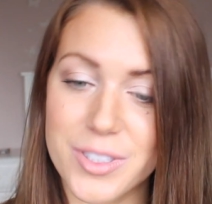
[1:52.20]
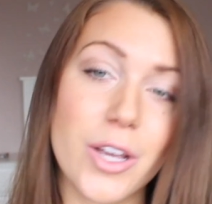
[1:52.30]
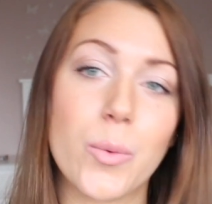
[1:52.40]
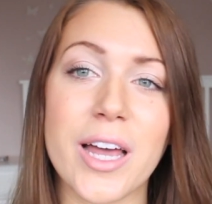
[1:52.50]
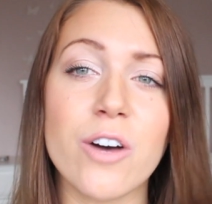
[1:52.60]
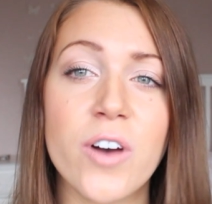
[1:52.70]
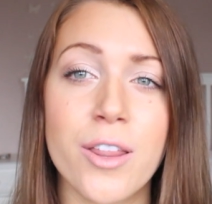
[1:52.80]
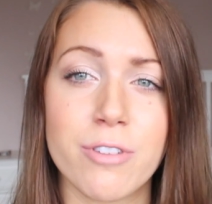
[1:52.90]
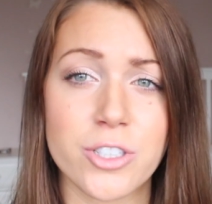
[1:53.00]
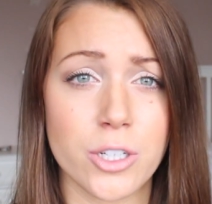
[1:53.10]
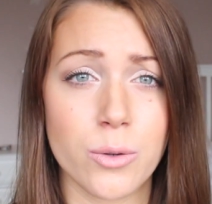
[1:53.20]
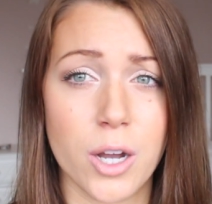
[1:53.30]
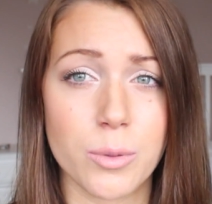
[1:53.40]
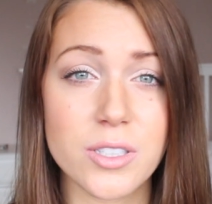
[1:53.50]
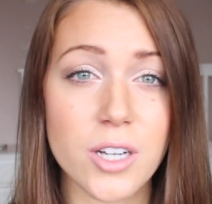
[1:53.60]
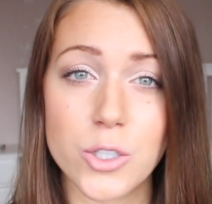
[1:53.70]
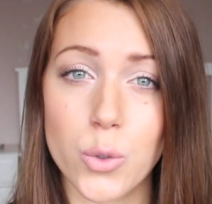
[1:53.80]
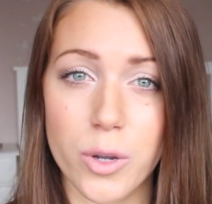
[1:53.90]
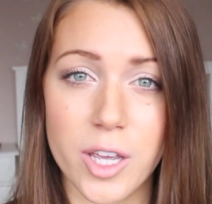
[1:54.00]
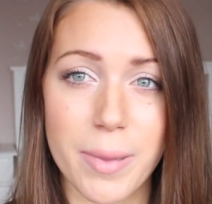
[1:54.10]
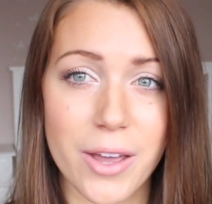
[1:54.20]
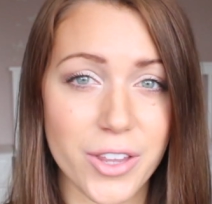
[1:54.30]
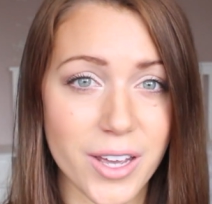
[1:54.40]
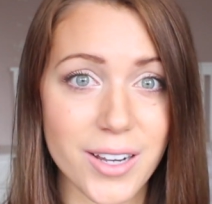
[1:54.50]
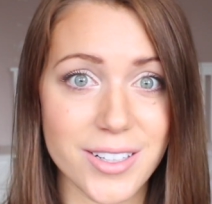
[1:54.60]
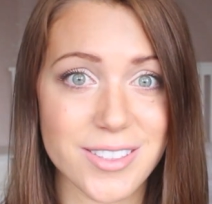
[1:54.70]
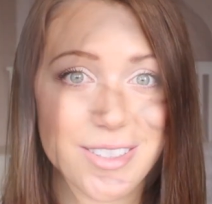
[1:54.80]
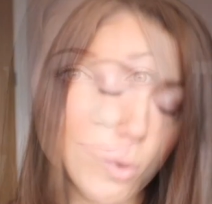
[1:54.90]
So without further ado, I will start talking about the colours.